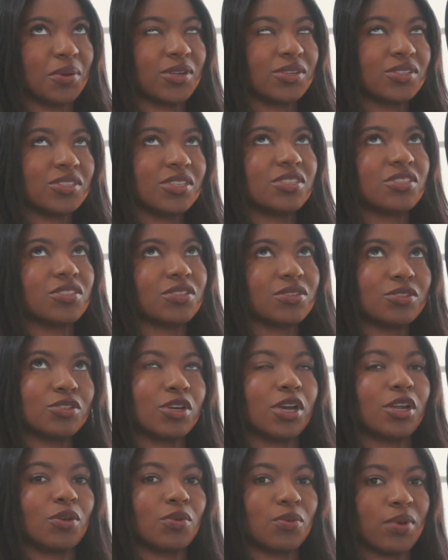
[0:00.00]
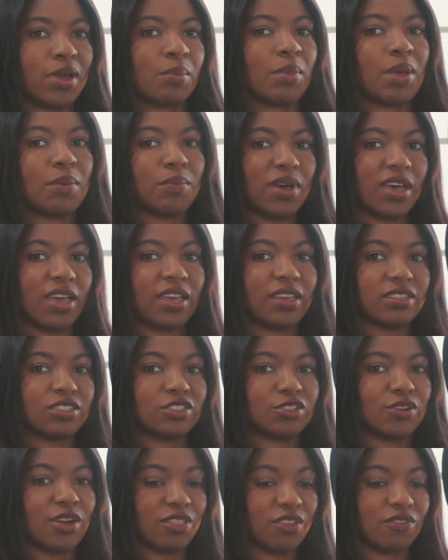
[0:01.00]
honestly still trying to wrap my
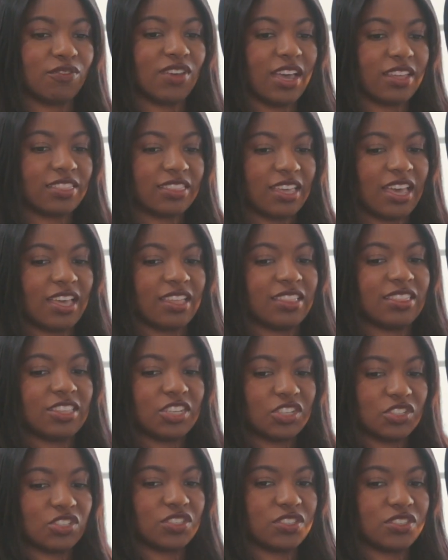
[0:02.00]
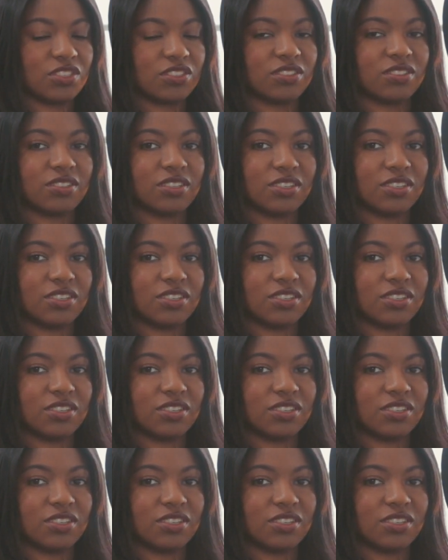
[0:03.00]
mind around the fact that this